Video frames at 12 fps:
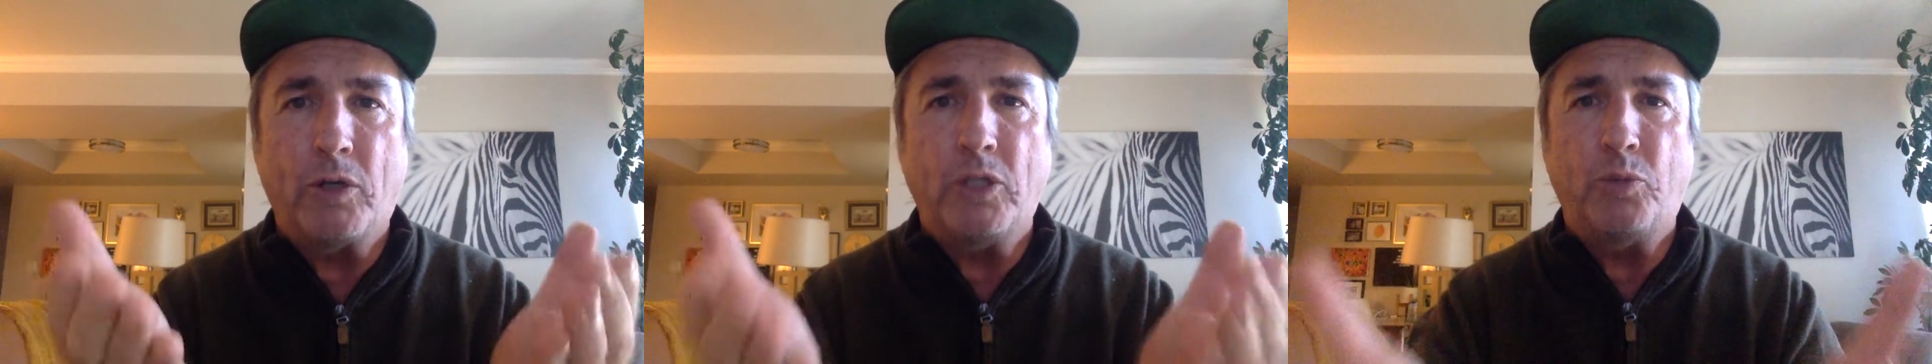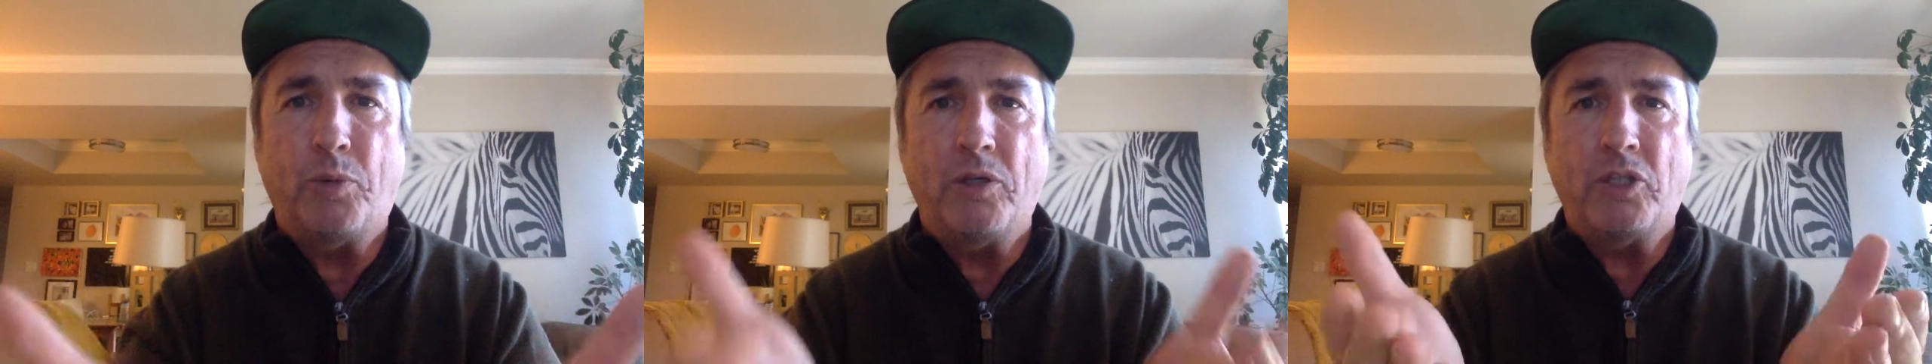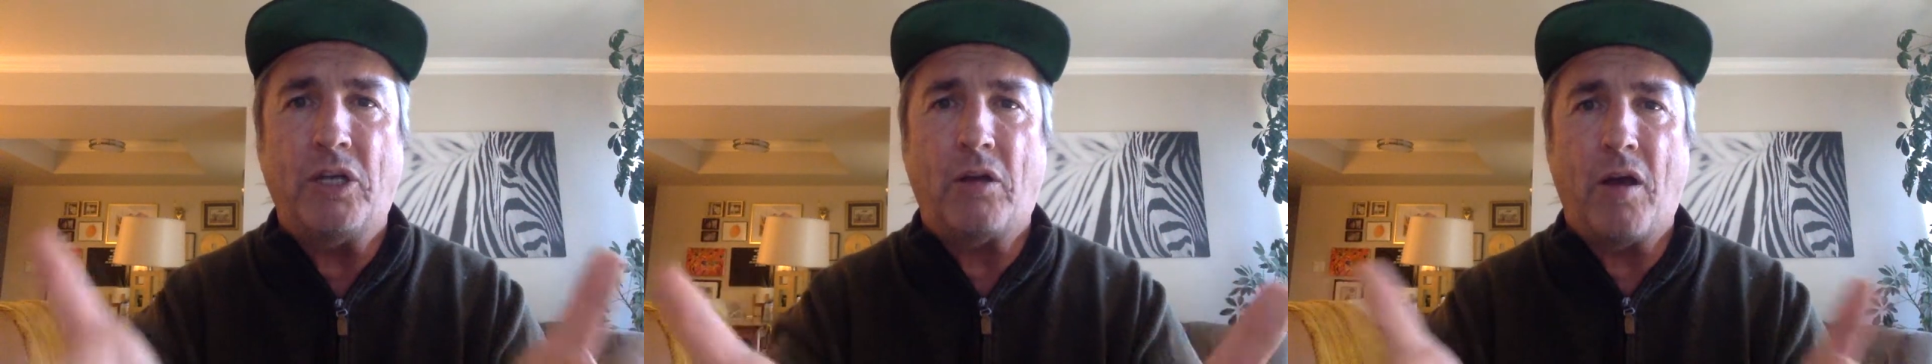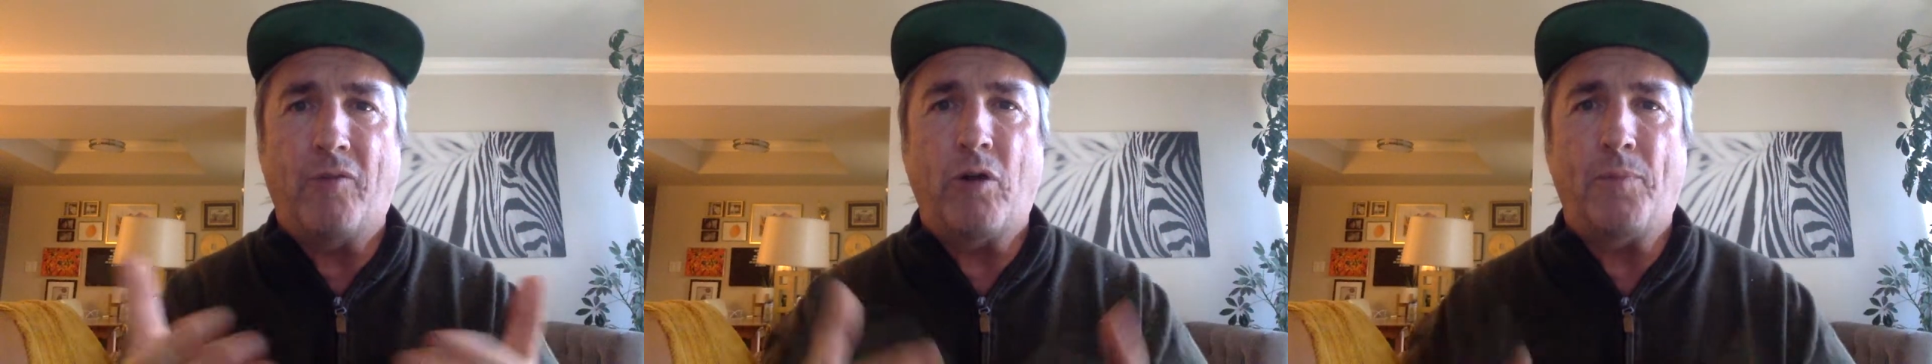conspiracy and
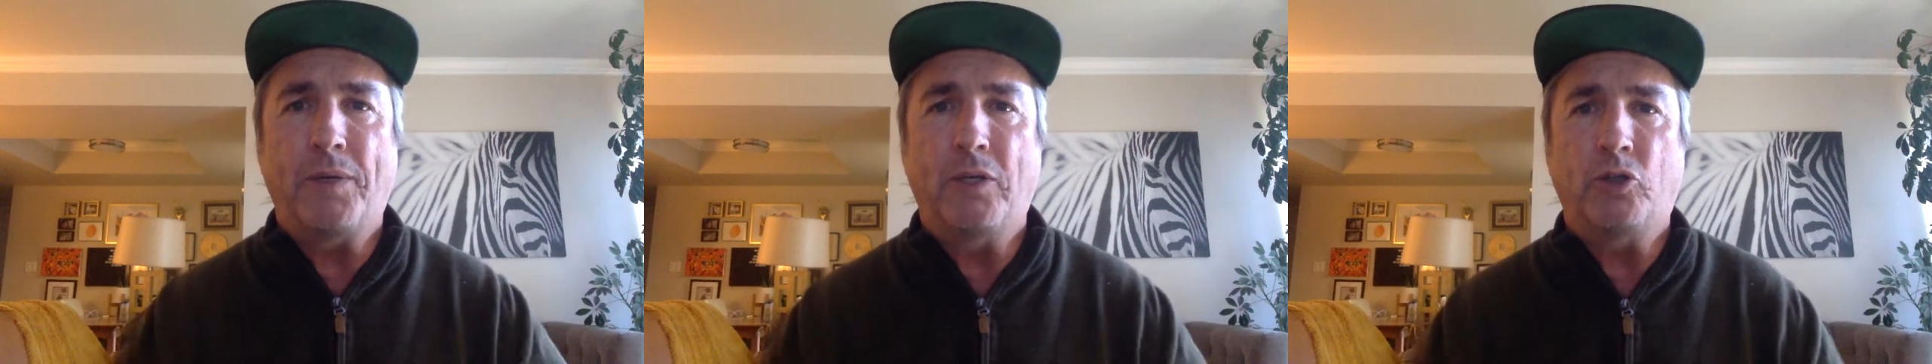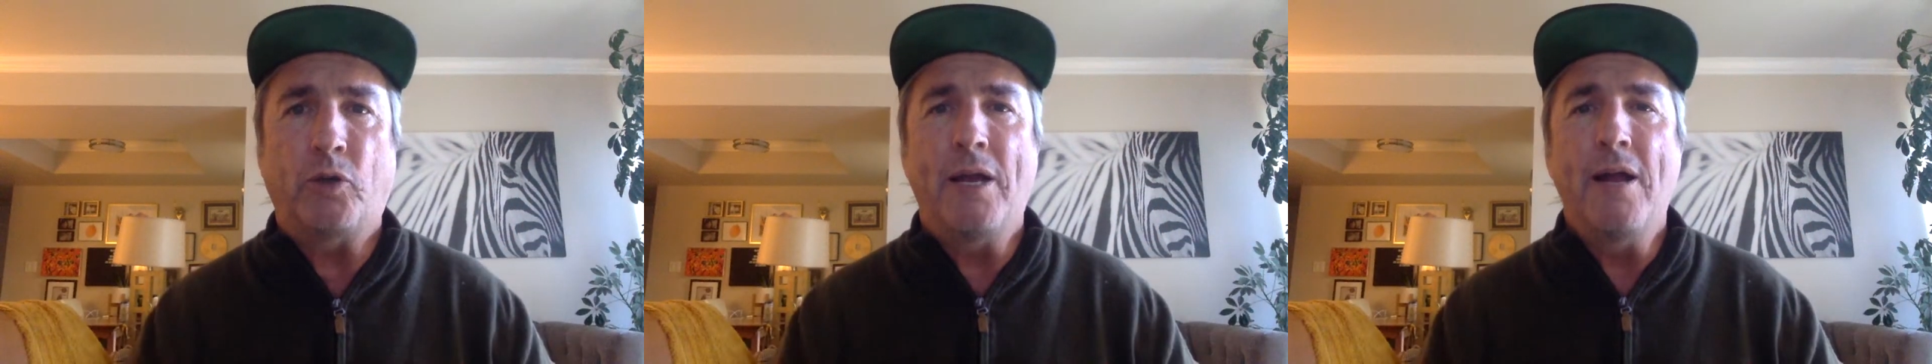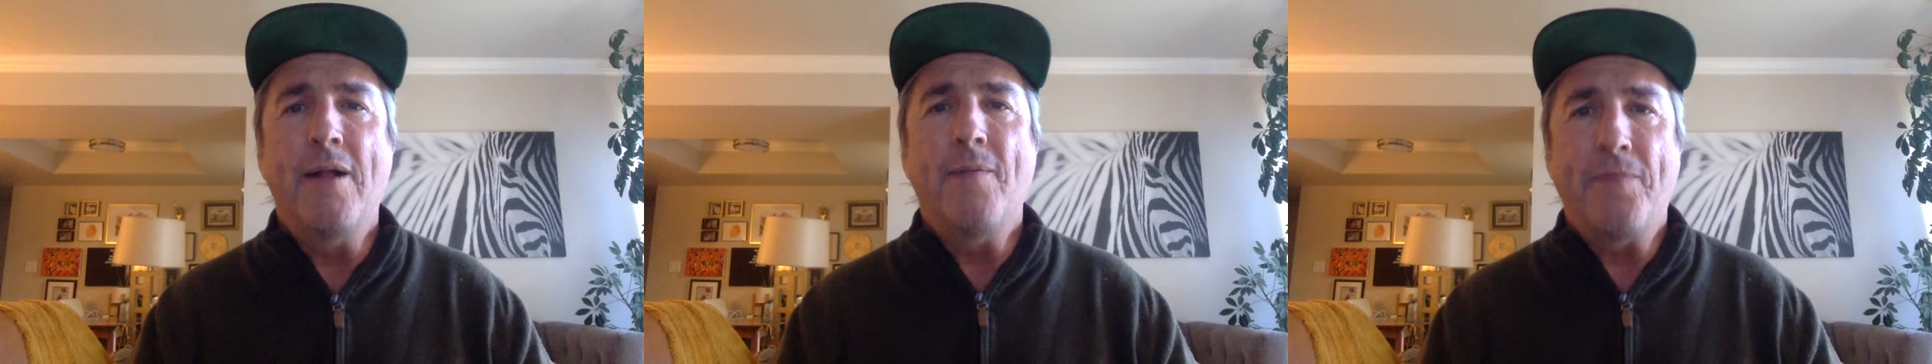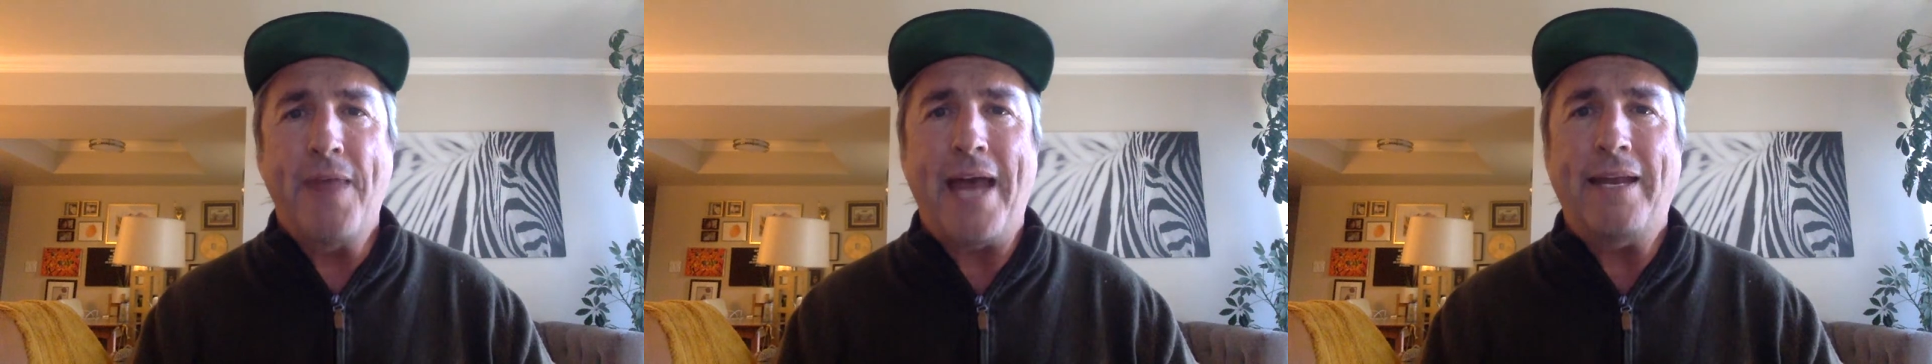cover up in history
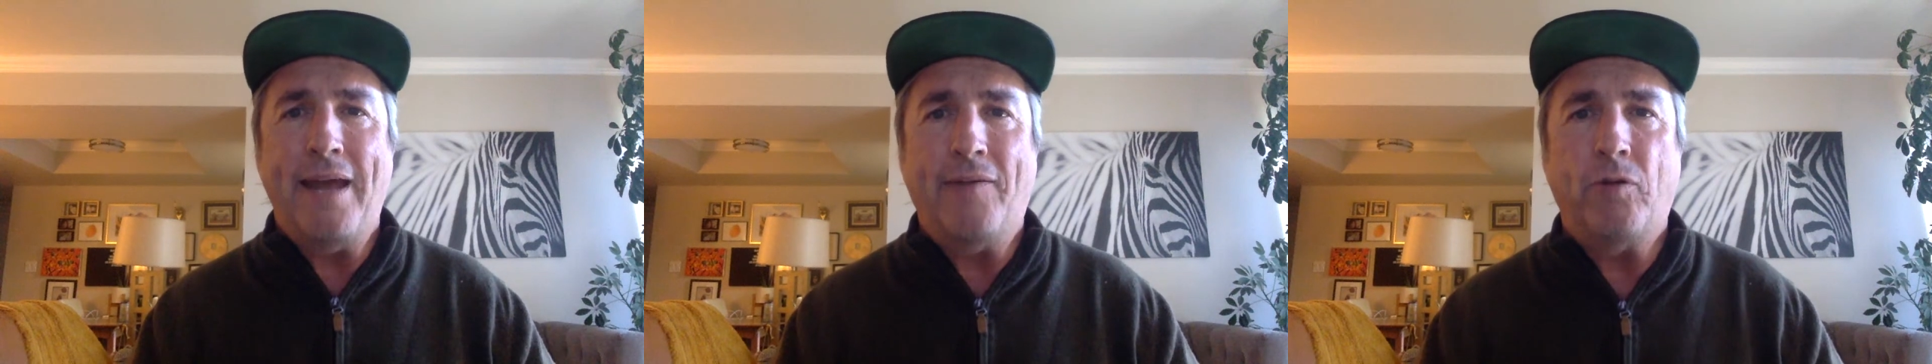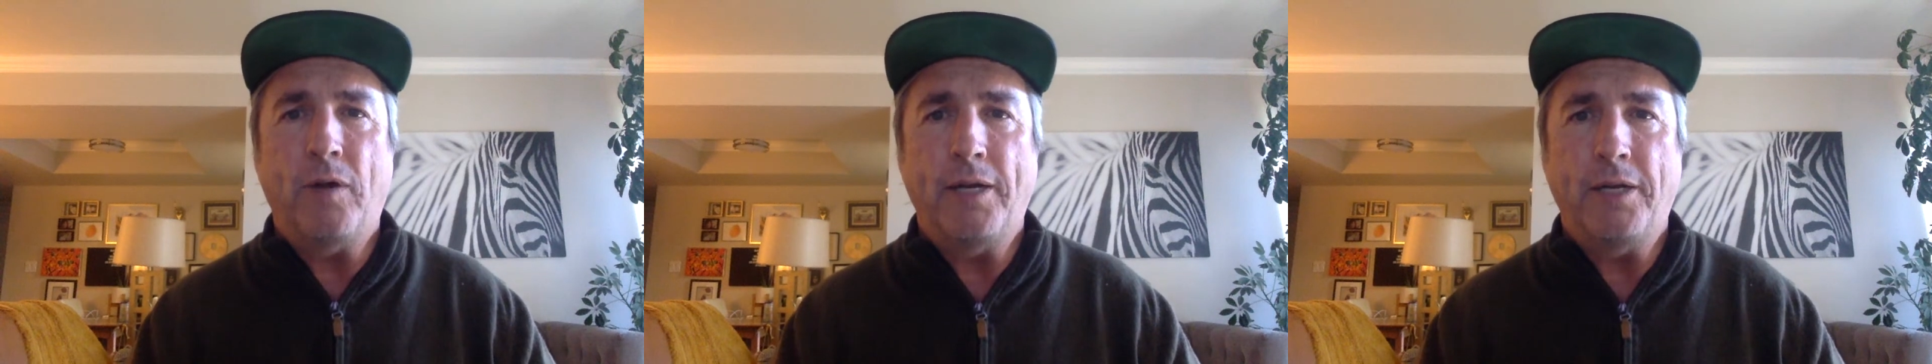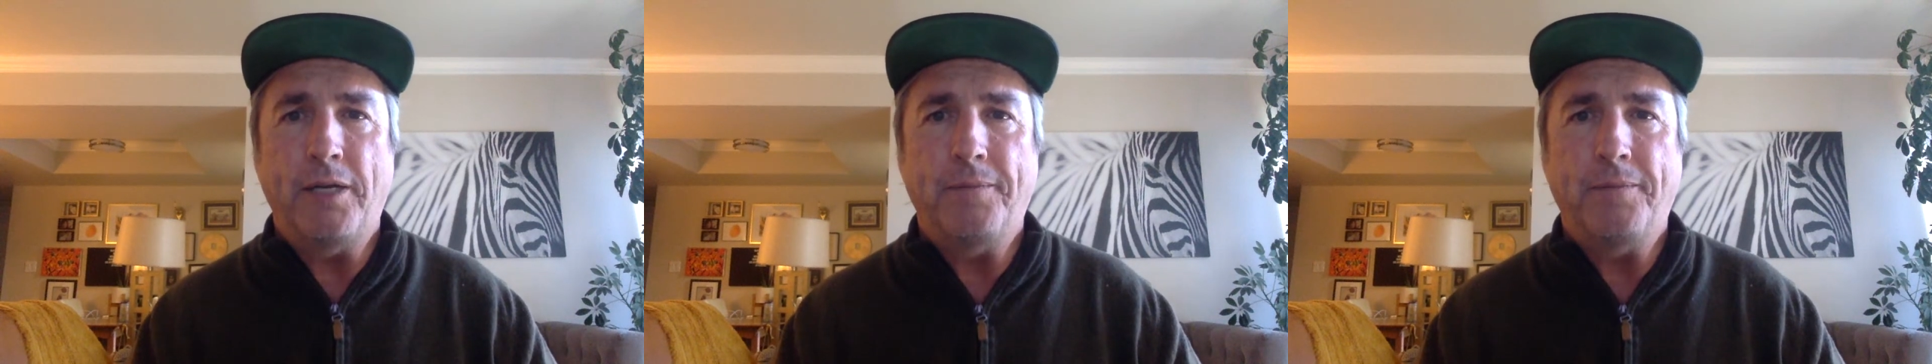that never ended.